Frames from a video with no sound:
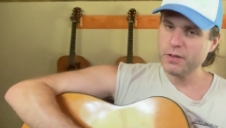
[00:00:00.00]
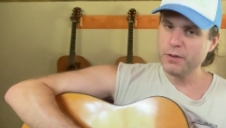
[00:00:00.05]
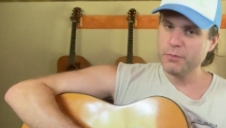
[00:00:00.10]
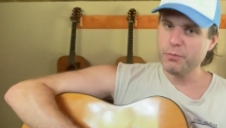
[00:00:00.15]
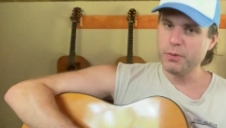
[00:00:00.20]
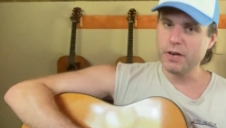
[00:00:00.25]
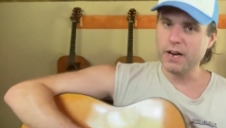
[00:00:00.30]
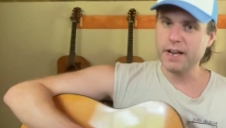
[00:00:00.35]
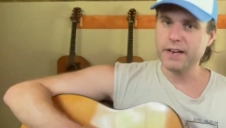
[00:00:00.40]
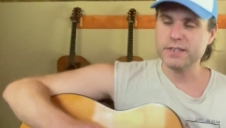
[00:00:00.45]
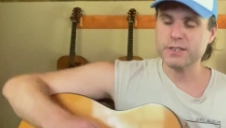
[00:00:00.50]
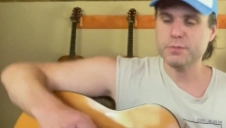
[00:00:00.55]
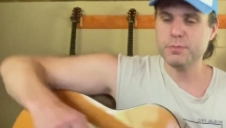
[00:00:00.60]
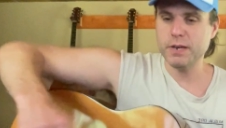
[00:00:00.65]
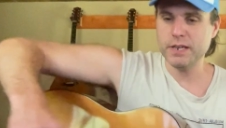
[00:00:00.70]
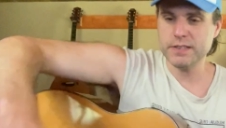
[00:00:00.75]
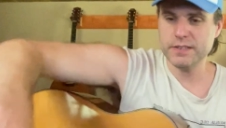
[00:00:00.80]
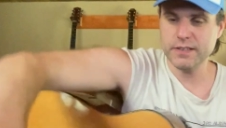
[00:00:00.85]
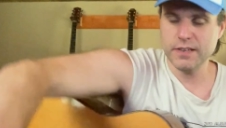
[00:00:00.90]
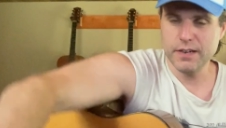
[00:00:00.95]
but I'd
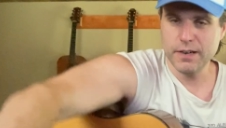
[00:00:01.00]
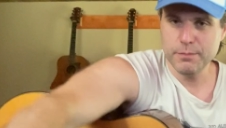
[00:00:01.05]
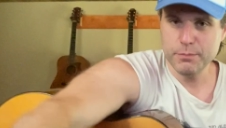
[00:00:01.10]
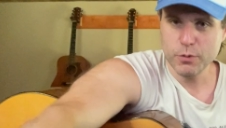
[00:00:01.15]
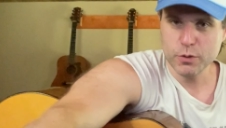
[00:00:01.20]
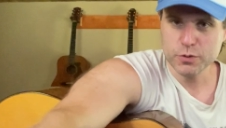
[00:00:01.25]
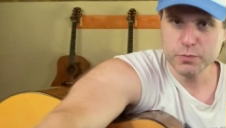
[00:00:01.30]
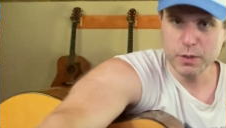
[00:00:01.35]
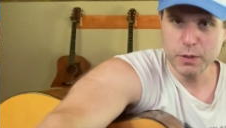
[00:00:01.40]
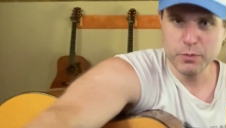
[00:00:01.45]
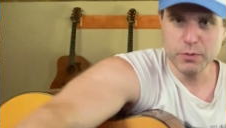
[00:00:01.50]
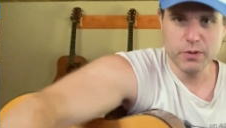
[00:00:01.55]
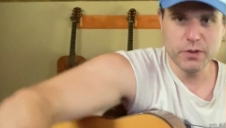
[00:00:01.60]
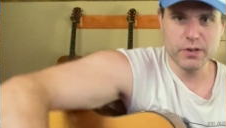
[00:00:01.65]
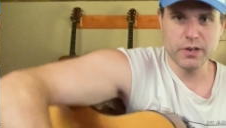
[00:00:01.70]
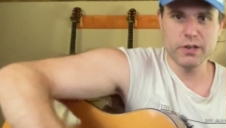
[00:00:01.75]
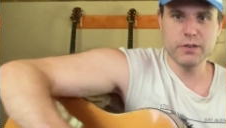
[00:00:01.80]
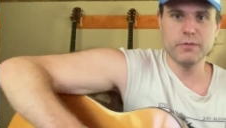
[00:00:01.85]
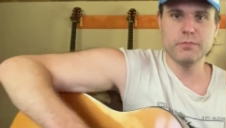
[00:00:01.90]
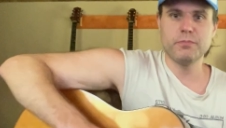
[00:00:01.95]
expect most people that
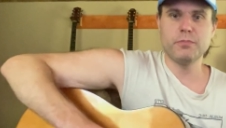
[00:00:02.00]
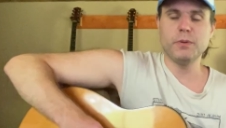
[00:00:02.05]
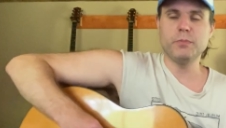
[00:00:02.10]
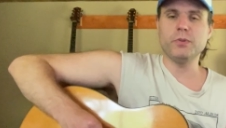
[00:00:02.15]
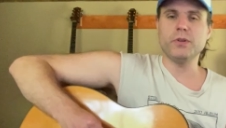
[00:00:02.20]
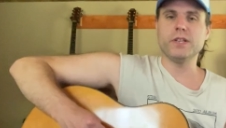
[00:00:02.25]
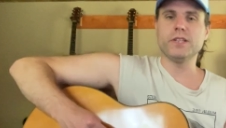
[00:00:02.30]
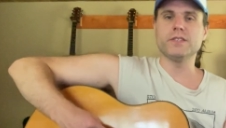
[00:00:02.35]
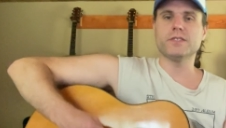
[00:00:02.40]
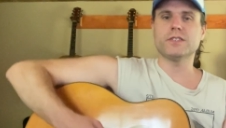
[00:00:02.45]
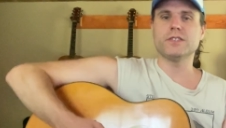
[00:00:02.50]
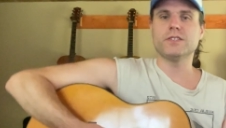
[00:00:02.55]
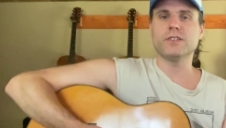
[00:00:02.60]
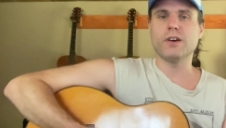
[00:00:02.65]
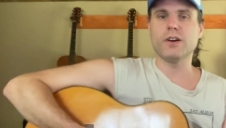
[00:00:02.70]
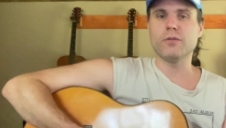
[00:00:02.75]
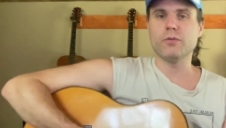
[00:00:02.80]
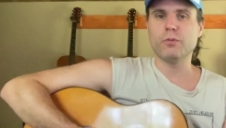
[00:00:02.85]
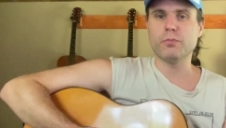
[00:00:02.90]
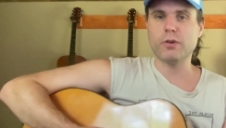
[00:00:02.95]
are going to be playing this
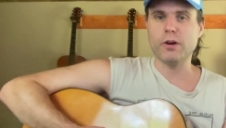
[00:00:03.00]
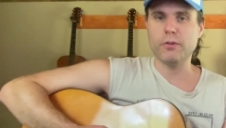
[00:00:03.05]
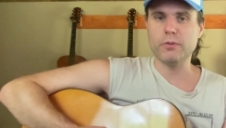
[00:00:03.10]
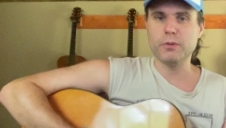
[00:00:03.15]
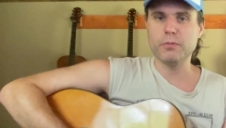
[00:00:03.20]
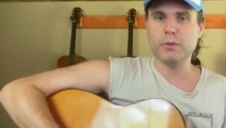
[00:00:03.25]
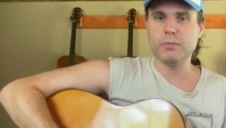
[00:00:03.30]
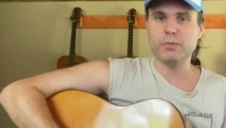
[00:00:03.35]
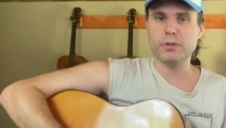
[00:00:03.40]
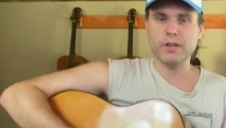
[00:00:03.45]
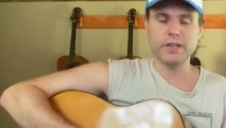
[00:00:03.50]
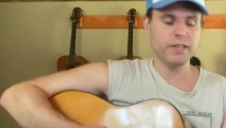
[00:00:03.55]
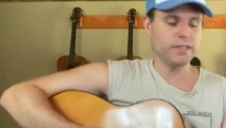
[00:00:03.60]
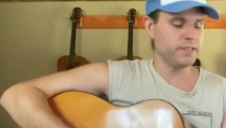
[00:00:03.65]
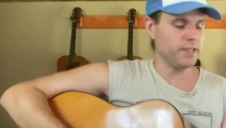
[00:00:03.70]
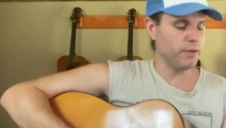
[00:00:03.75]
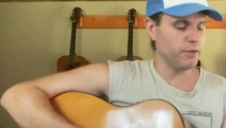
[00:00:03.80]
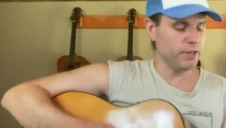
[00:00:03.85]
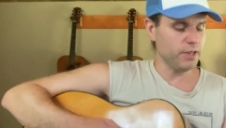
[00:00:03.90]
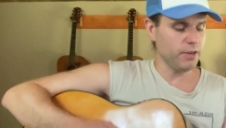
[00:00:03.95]
guitar will probably be playing it
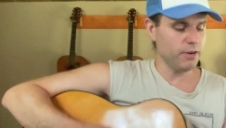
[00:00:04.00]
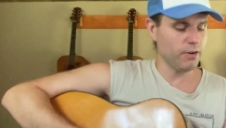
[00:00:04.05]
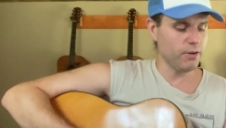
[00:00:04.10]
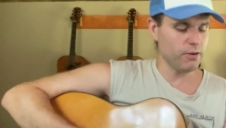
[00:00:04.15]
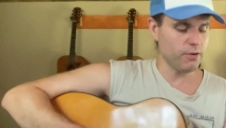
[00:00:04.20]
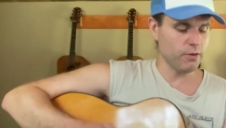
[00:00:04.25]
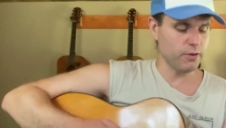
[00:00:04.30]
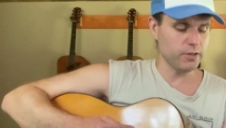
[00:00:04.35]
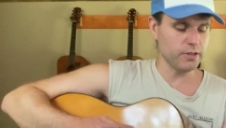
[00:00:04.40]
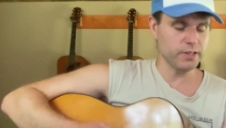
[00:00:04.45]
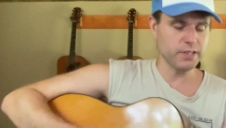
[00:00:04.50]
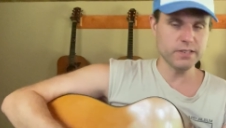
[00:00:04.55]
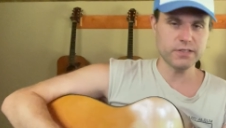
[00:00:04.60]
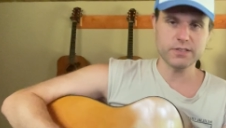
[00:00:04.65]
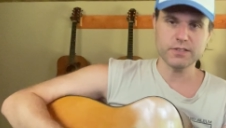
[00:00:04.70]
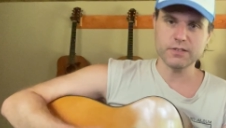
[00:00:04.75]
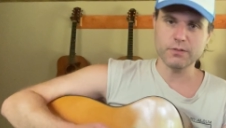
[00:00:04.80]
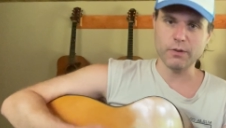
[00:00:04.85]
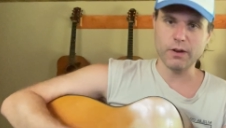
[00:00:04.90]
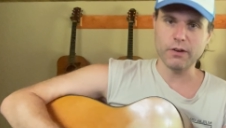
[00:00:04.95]
down here, or at
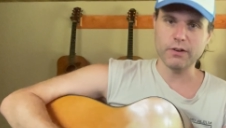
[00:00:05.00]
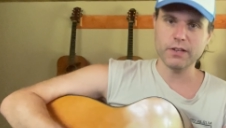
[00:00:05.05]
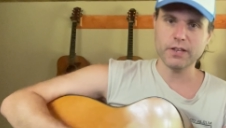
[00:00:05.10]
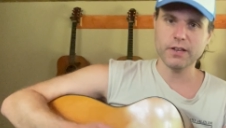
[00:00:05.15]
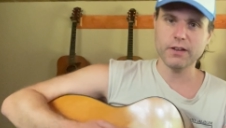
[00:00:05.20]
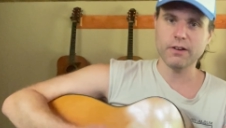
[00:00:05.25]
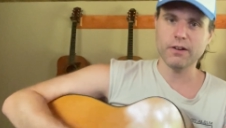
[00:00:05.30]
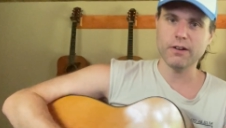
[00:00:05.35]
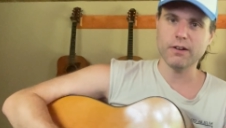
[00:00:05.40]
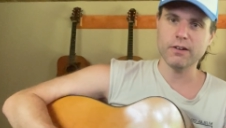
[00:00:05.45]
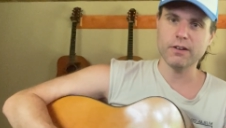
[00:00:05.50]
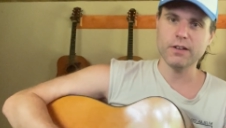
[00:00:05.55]
least around here.